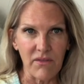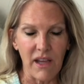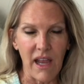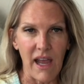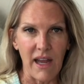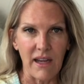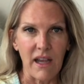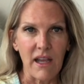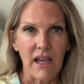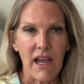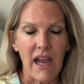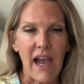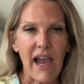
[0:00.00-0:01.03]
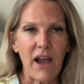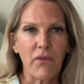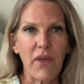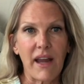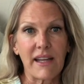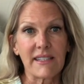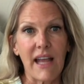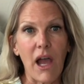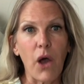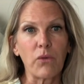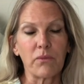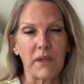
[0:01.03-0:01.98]
and how that has
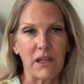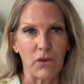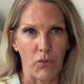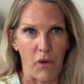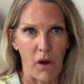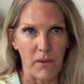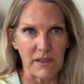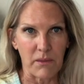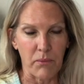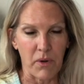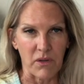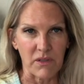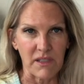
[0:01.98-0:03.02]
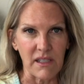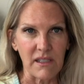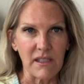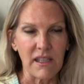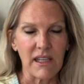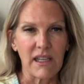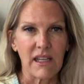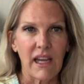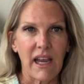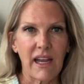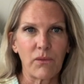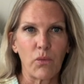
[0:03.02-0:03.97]
helped me grow as a person,
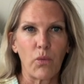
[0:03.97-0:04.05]
and